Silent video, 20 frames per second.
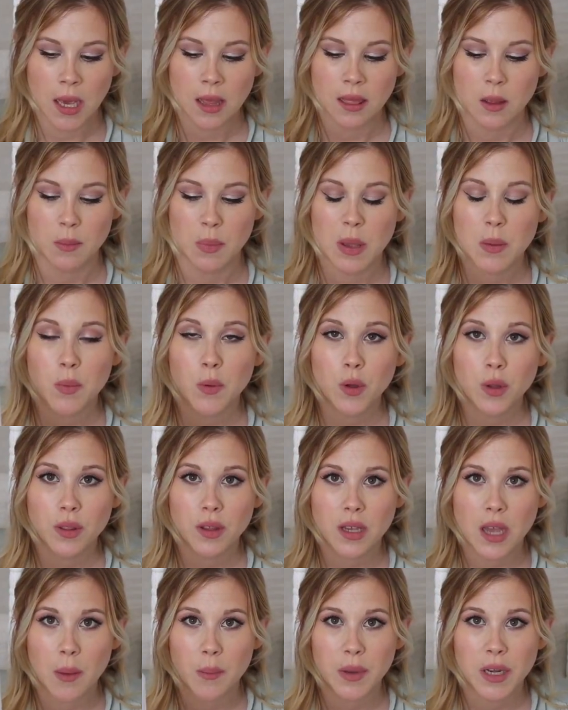
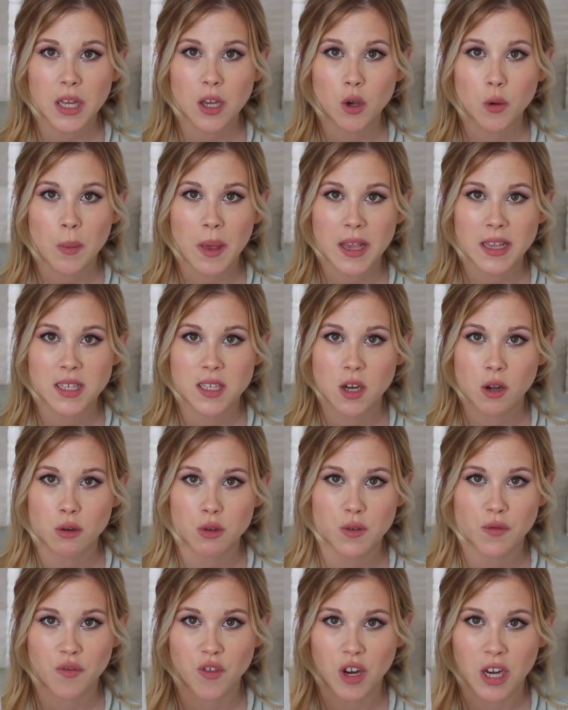the company who makes
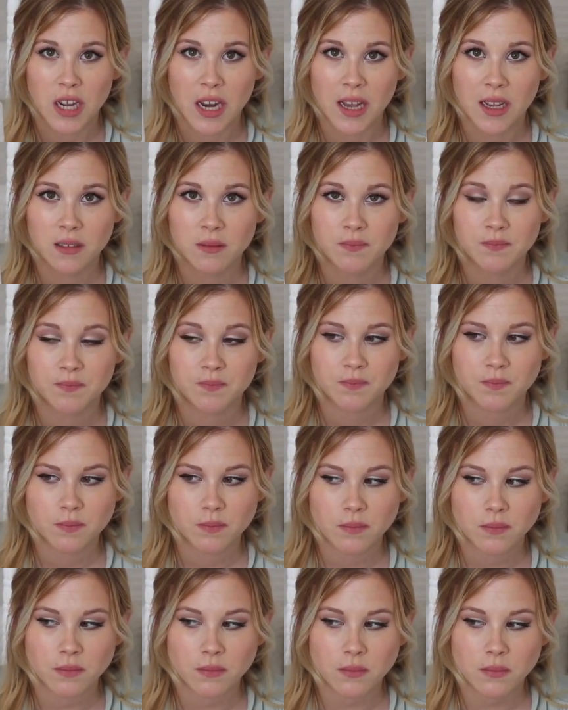Nose Frida,
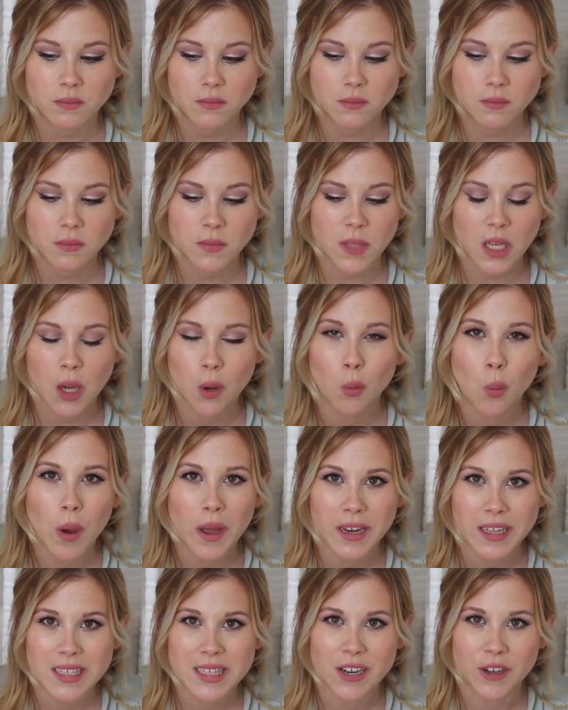
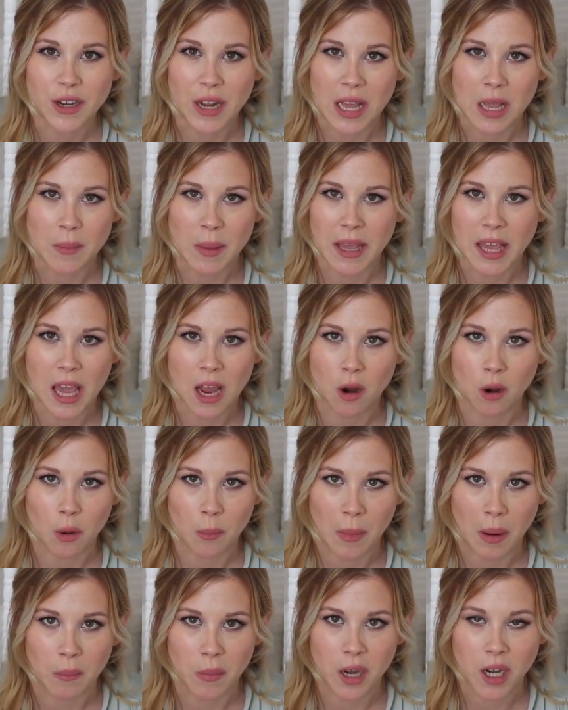what is their name? I can't
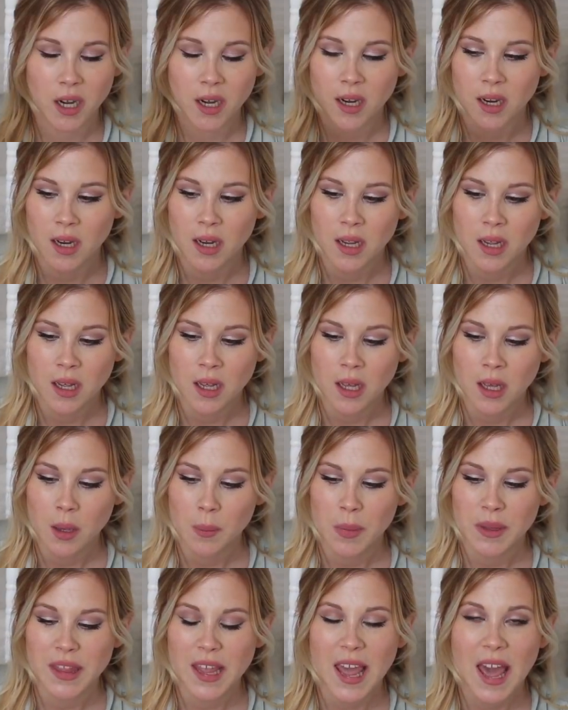remember.
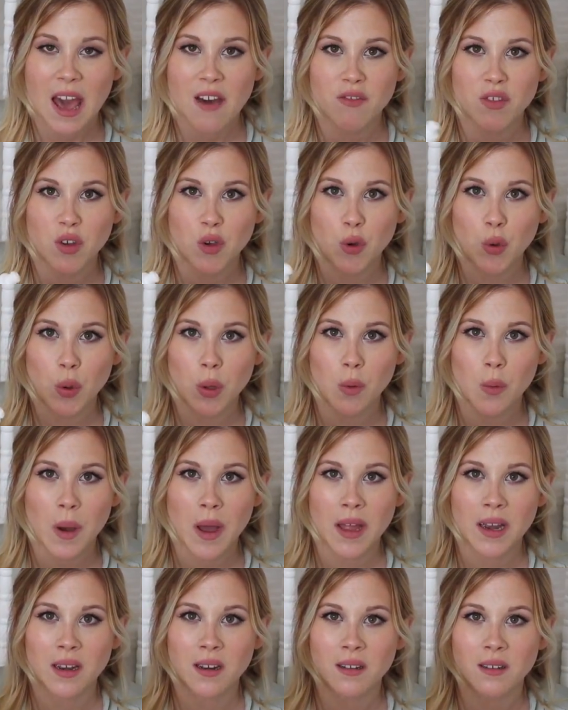But they have the cool
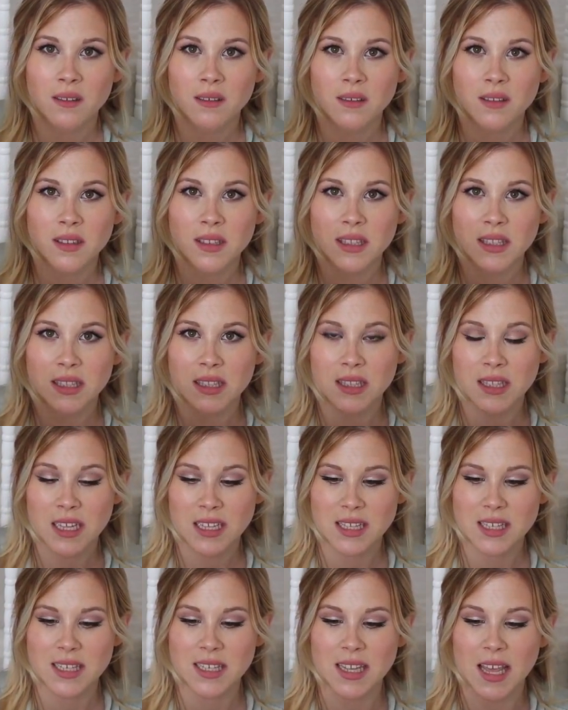one
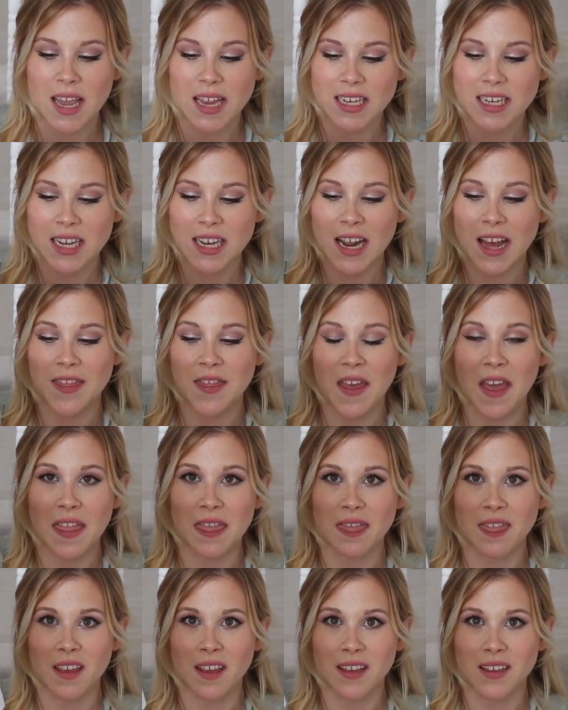that's slanted and
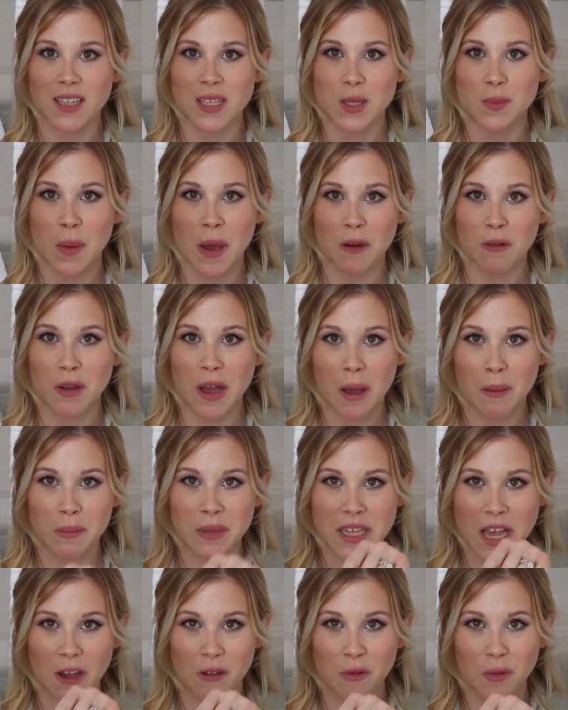then the spout
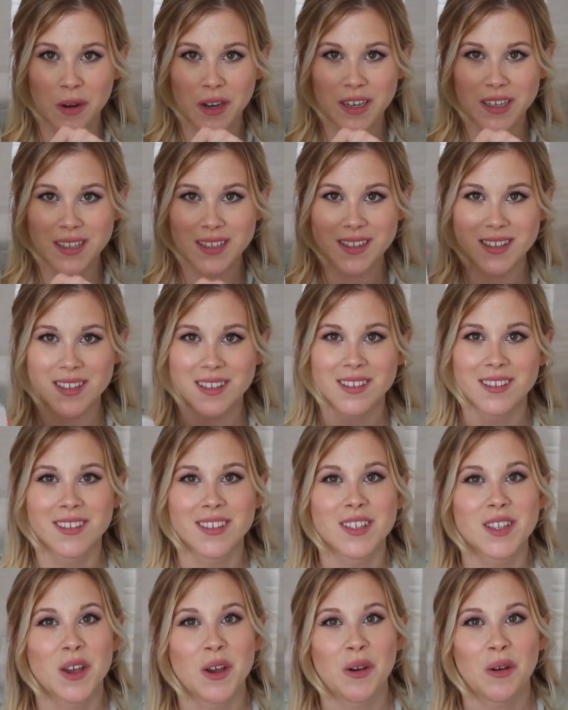comes outwards.
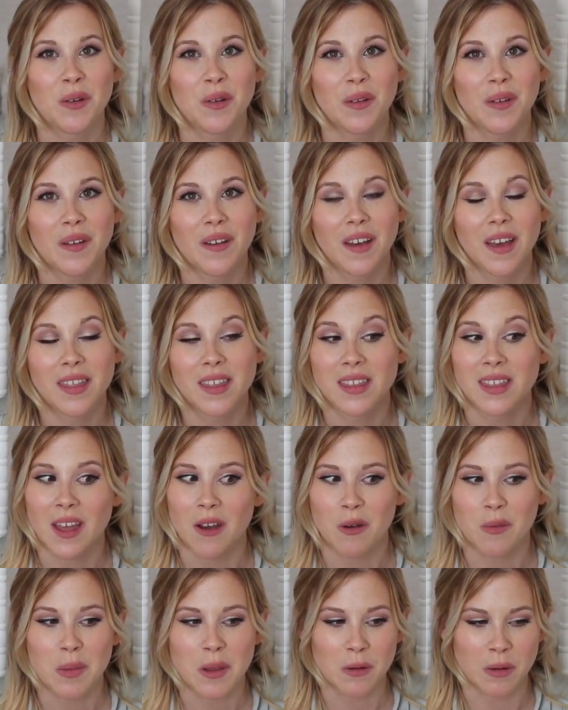So I think
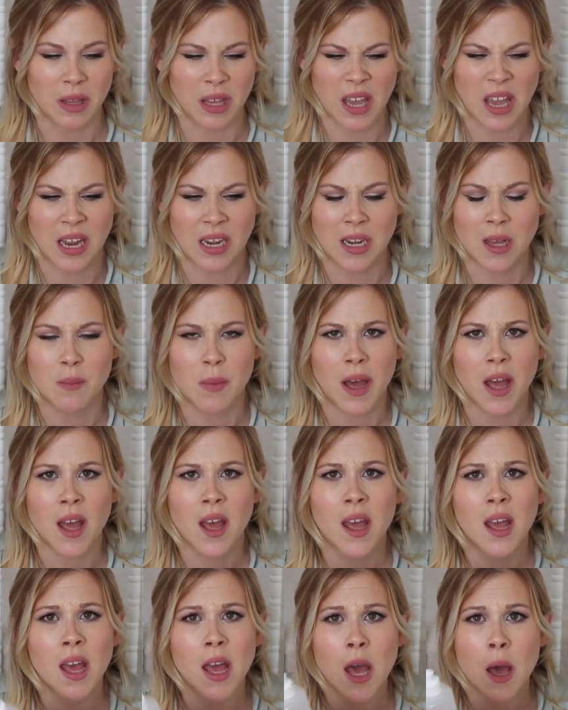that would be really handy, but
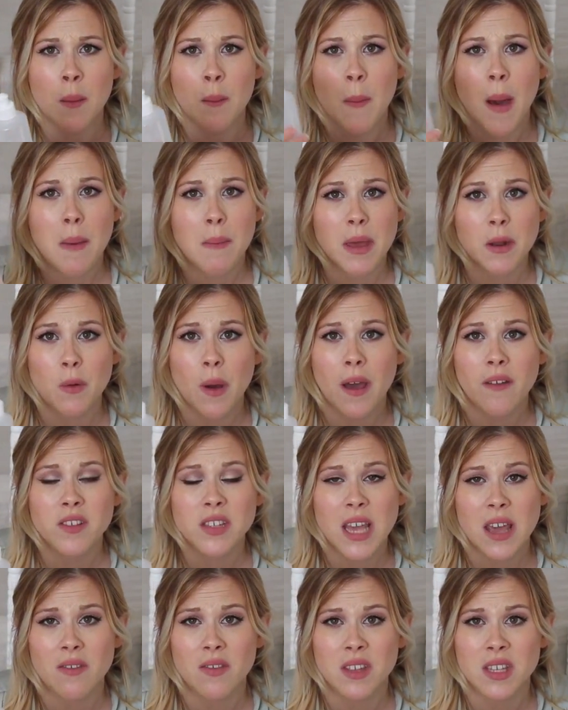my
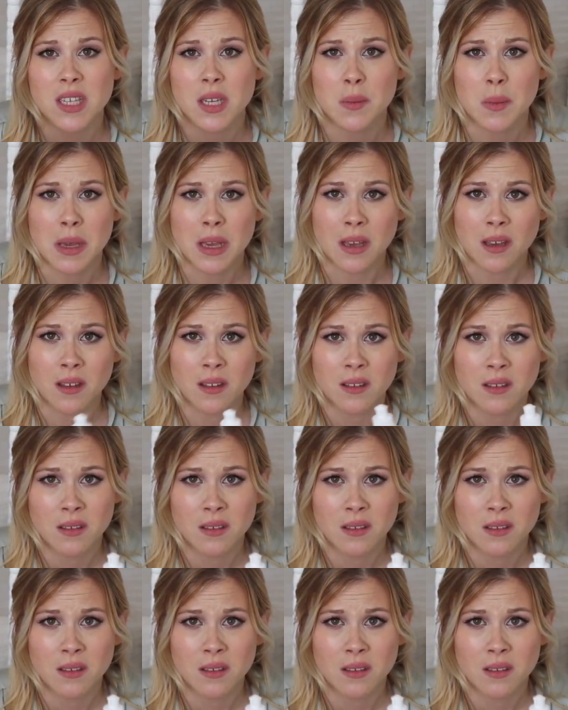midwives gave this to me